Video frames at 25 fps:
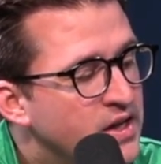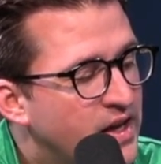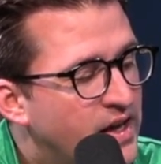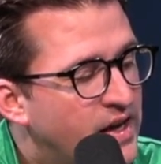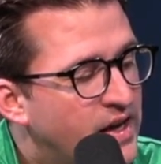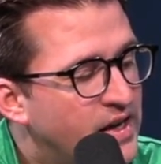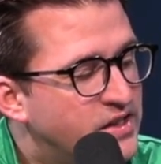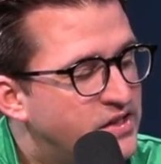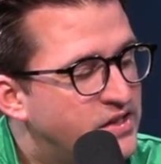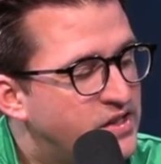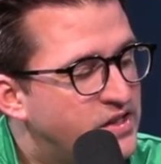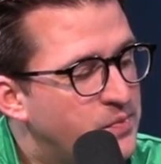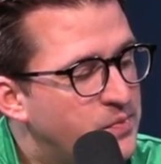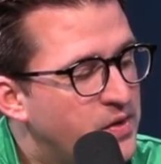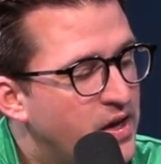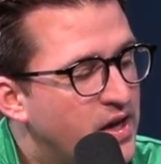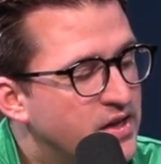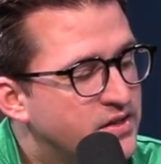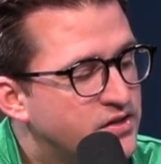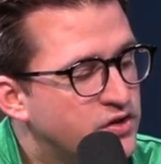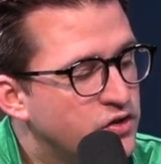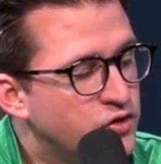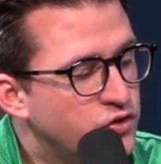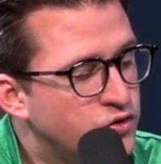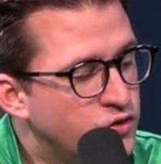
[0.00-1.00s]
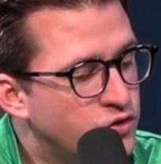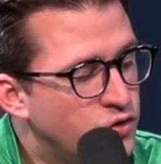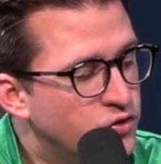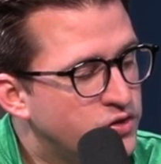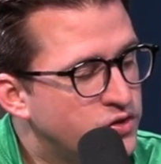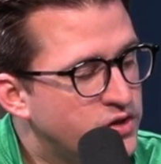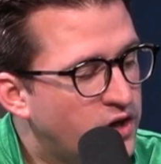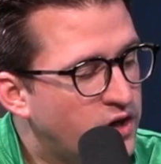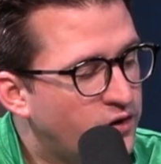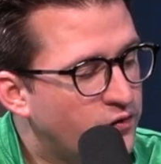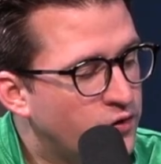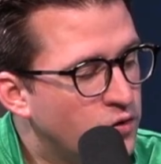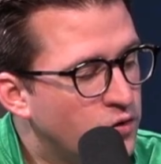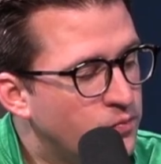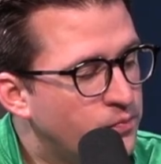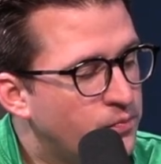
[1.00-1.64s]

In a CBS News interview,